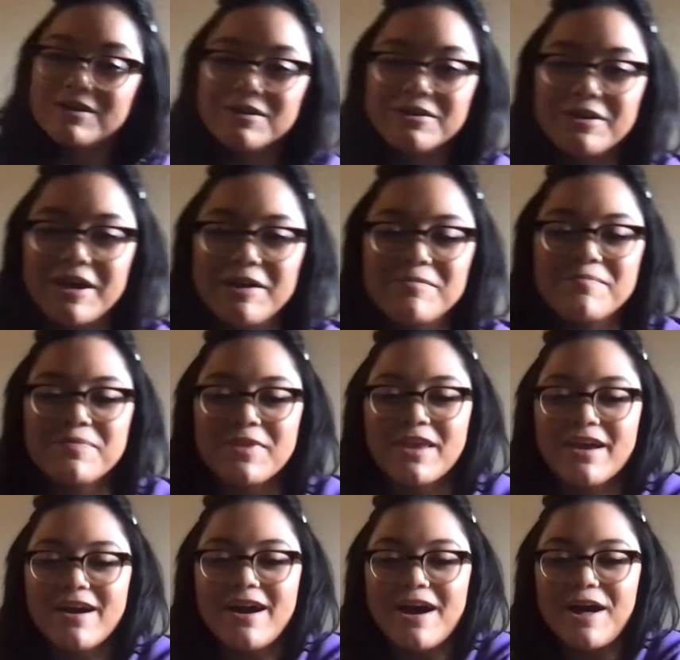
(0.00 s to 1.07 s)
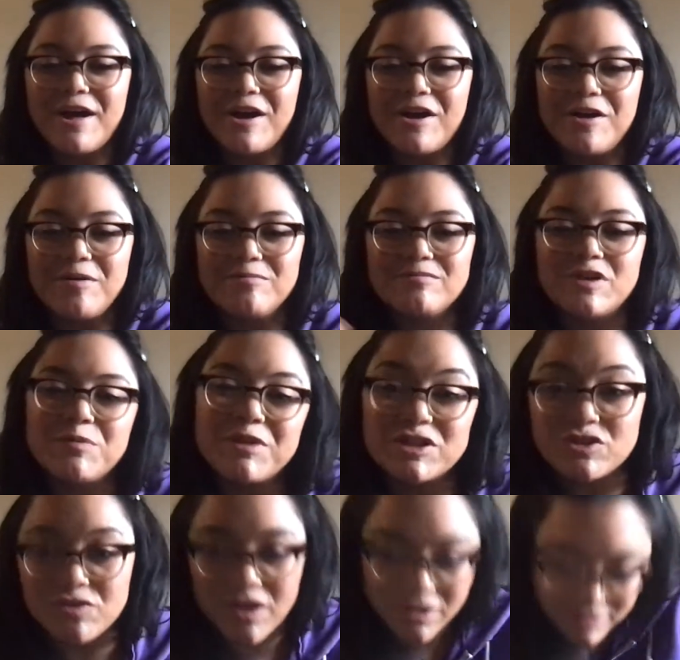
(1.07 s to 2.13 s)
Okay. Now magic
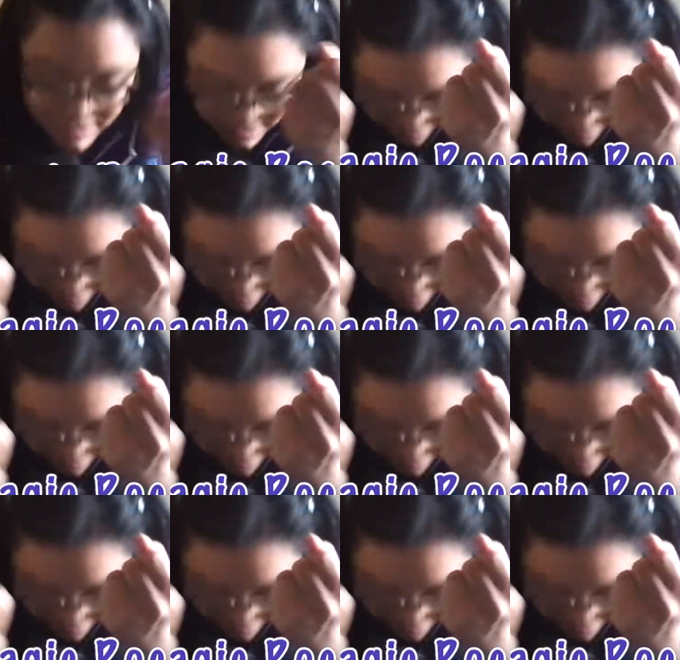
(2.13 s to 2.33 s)
rocks.